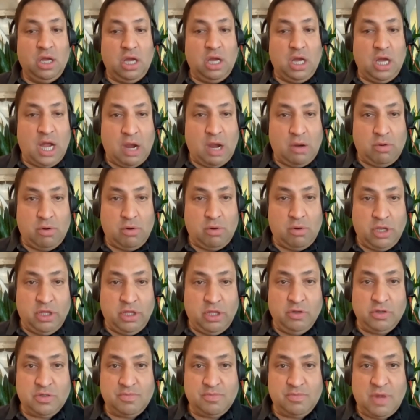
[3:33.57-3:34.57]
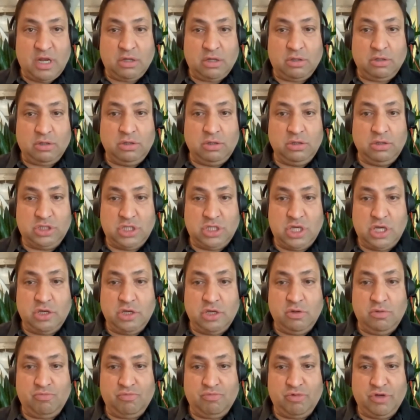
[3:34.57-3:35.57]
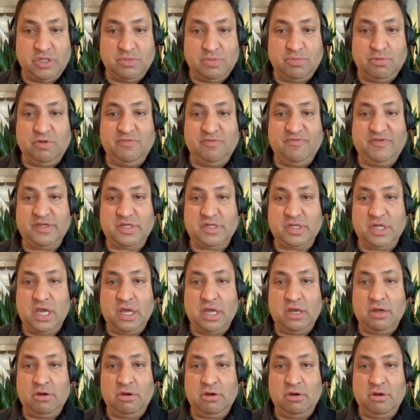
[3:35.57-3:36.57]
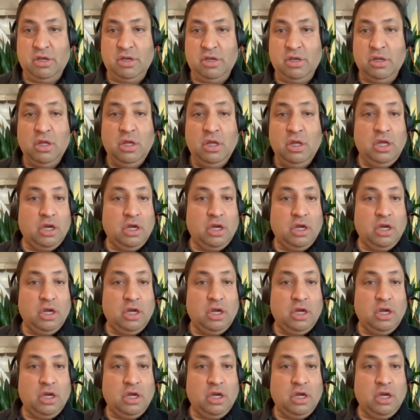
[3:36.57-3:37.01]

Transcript: a Howard Hughes Medical Institute principal investigator and